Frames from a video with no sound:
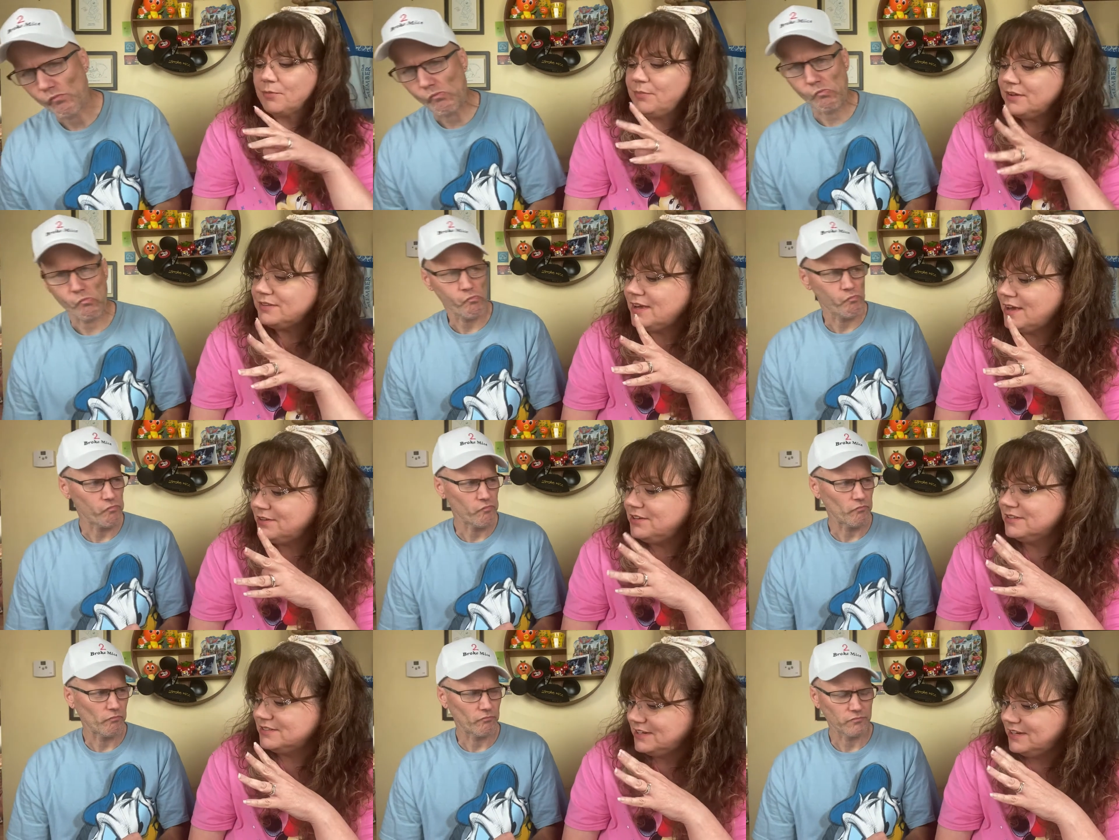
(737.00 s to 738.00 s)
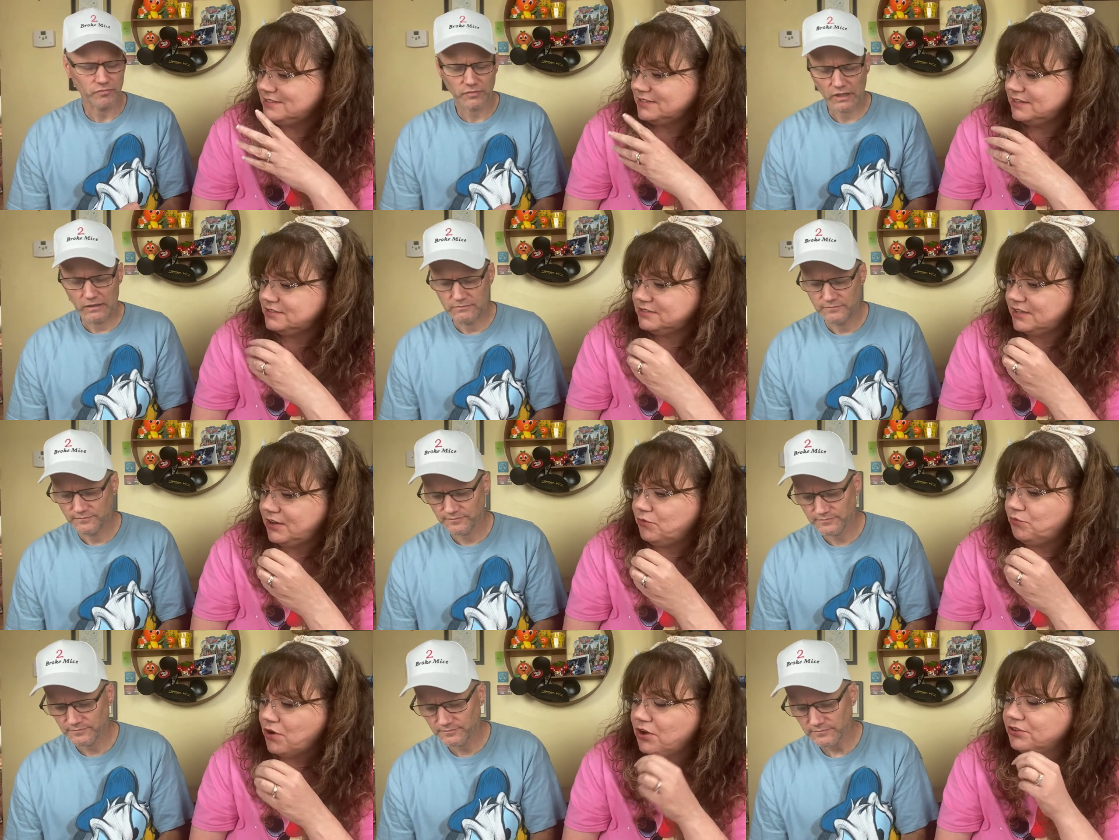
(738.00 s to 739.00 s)
Speaker 1: mean, at the end, you can taste, it's like
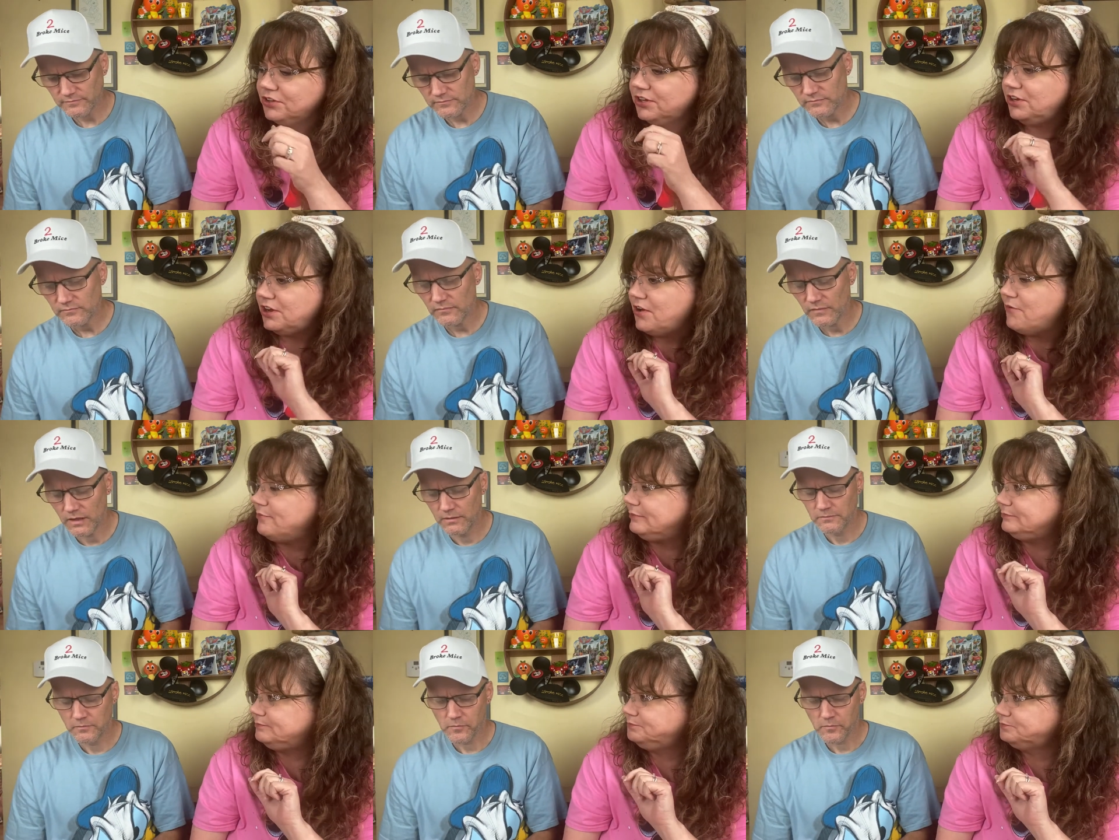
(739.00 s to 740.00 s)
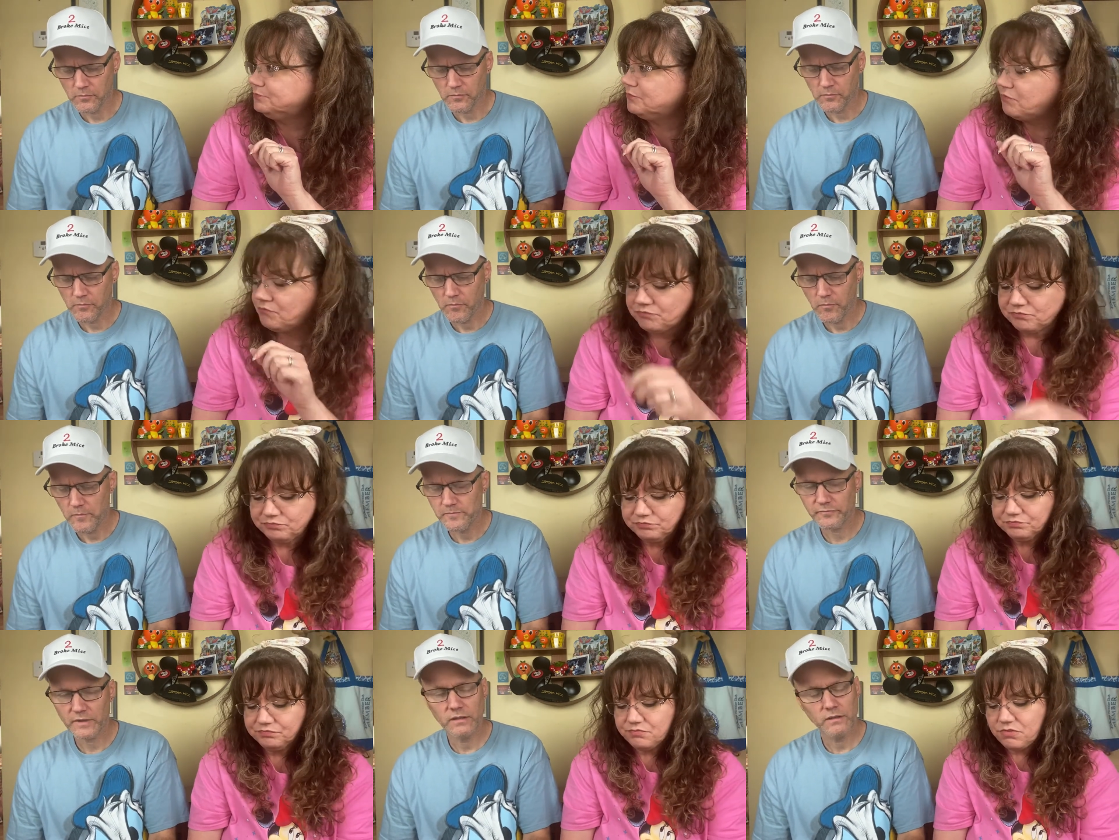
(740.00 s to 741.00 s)
raw cookie dough.
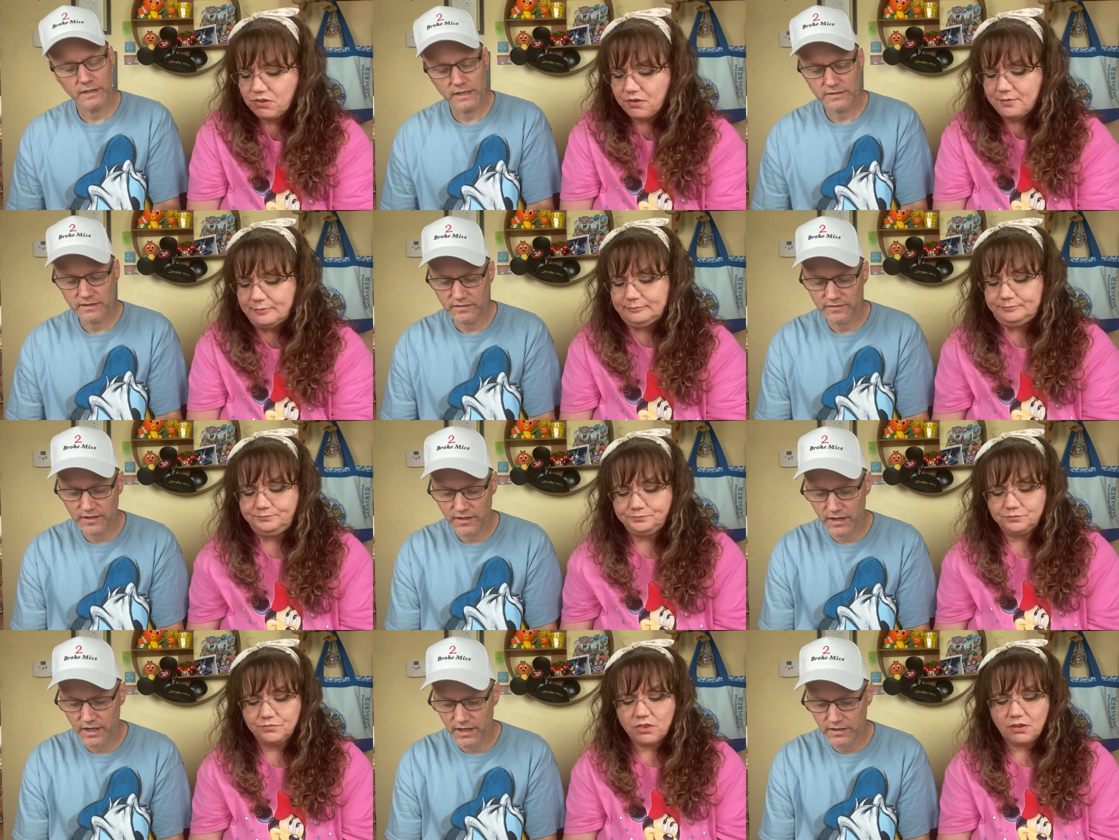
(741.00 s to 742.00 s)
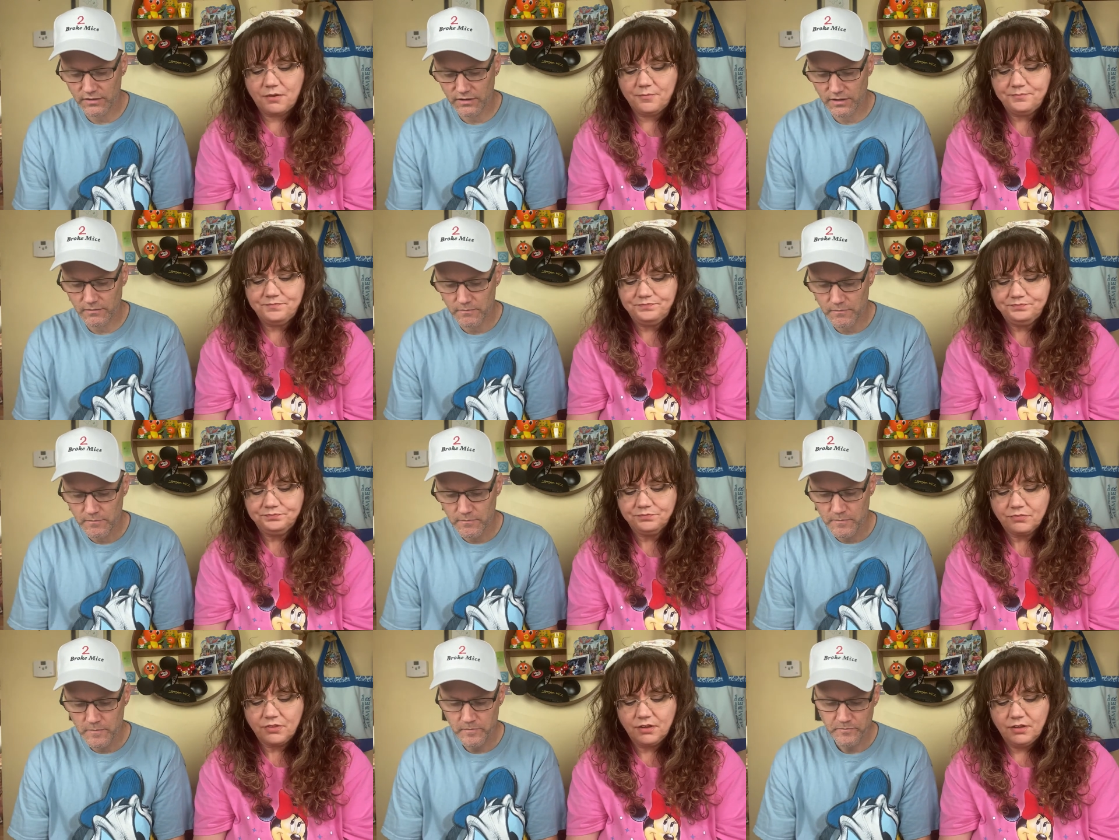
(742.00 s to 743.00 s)
Speaker 2: Oh, I guess at the very end, you can...
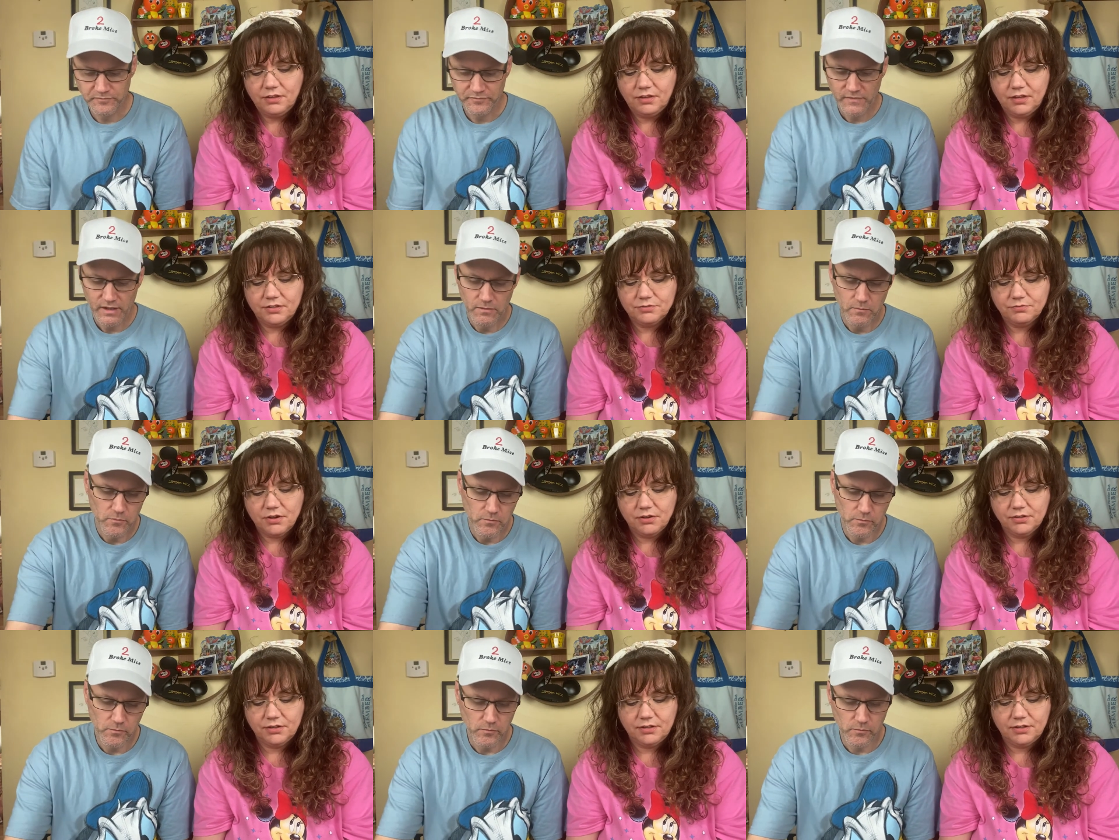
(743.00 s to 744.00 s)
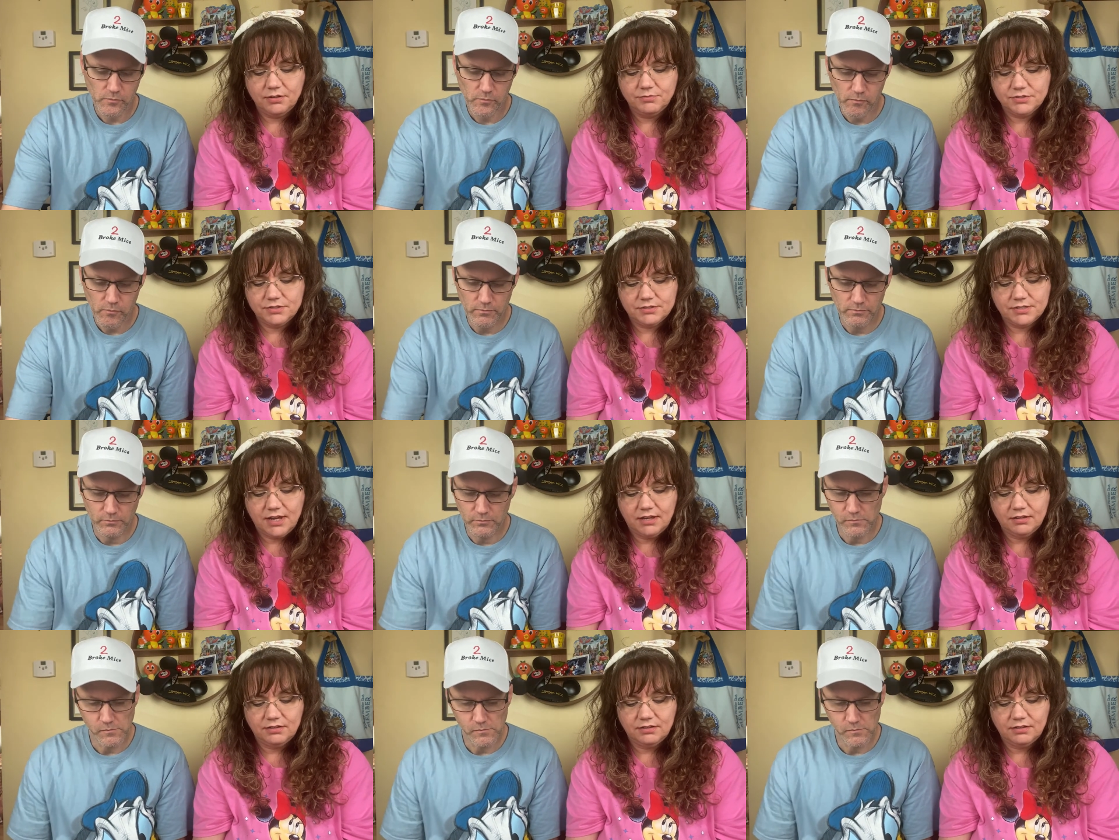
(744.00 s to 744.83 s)
Speaker 1: Yeah, it's raw cookie dough. I'm just taking